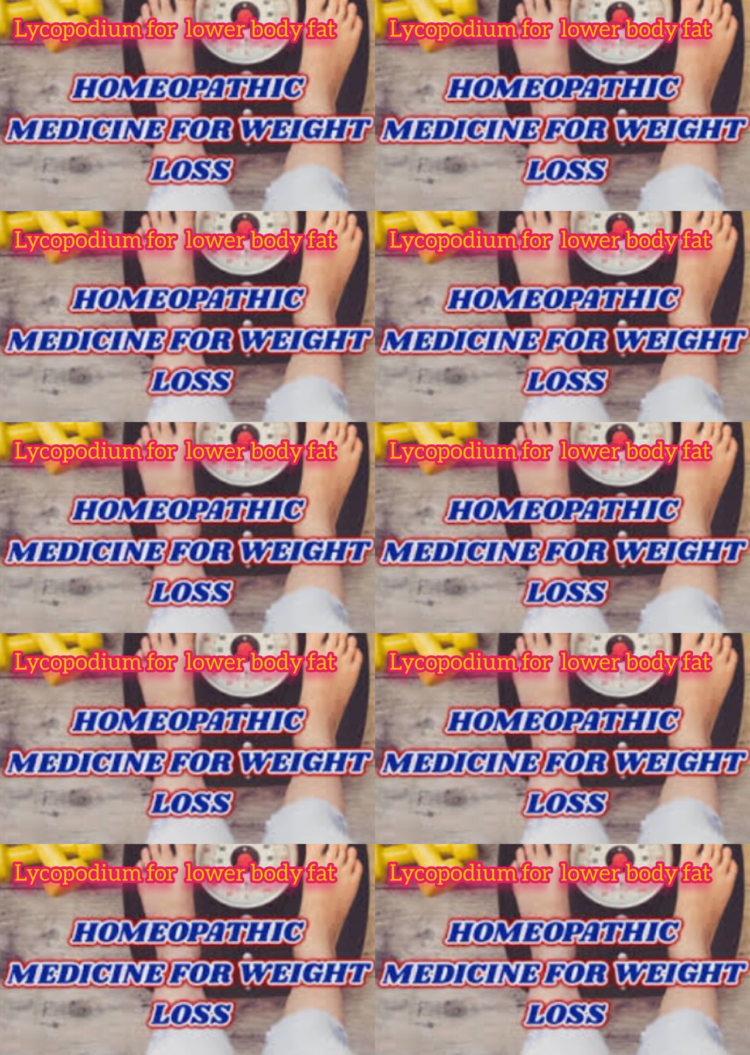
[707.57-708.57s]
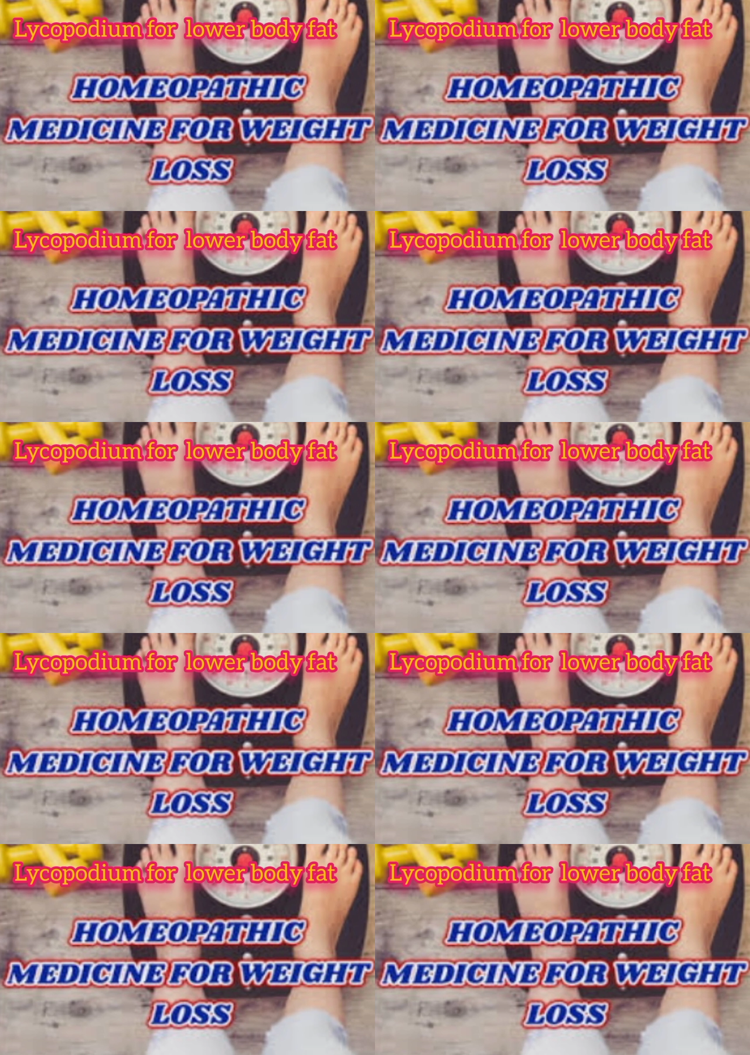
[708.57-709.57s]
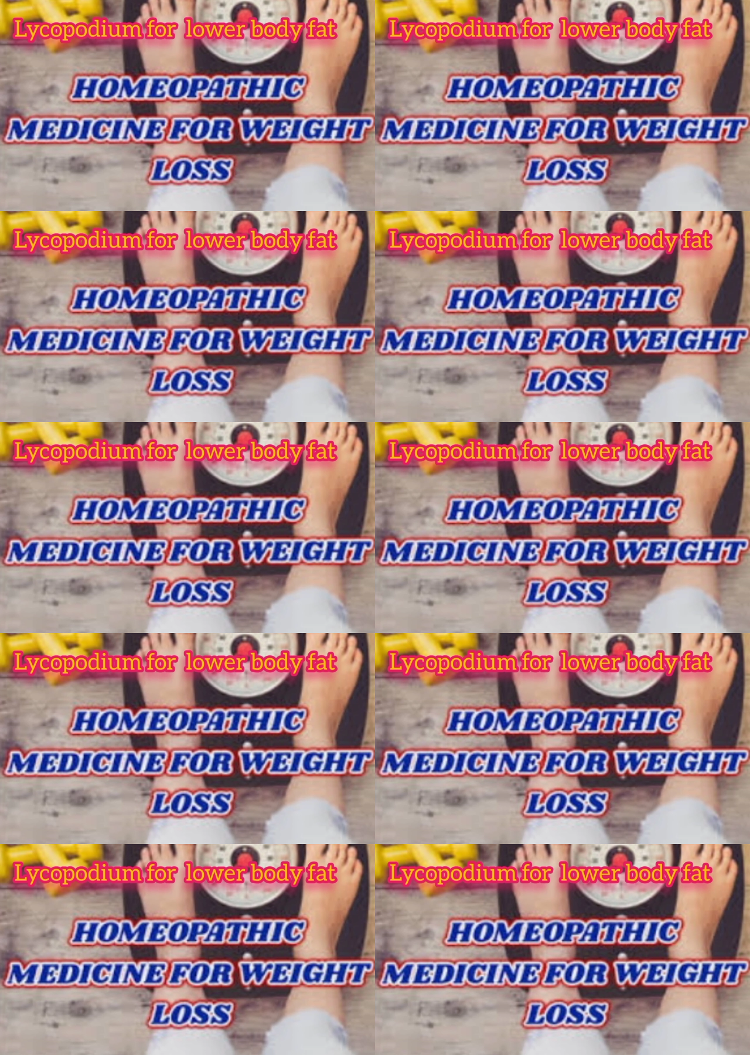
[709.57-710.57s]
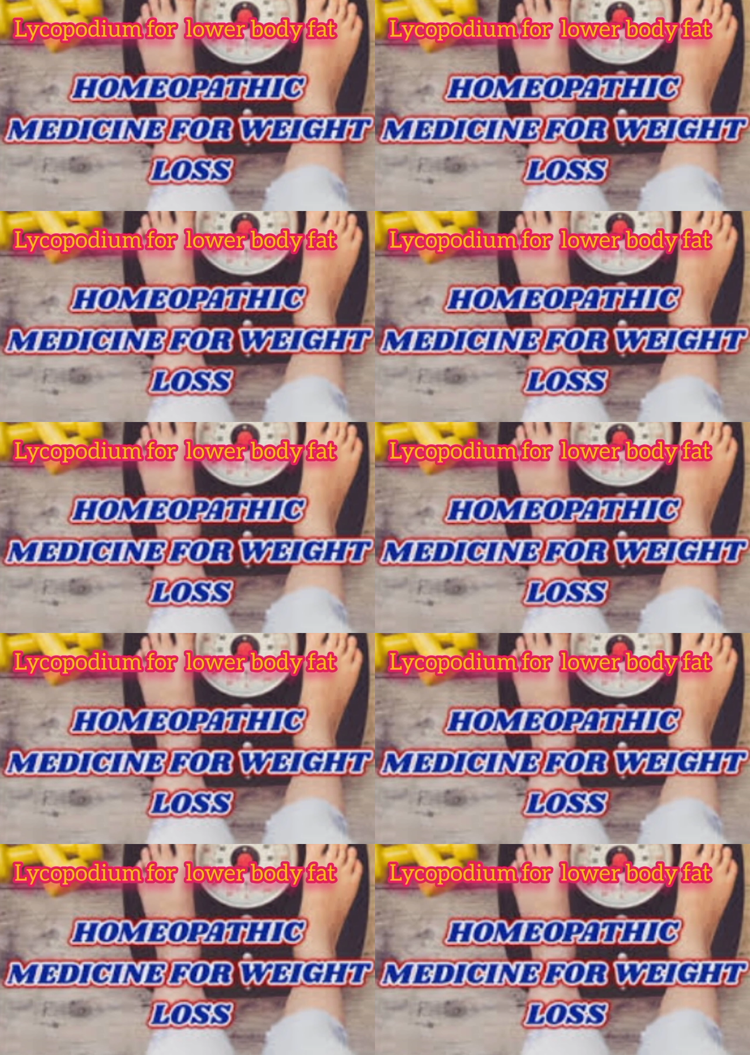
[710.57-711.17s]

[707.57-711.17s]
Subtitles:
(no speaker visible)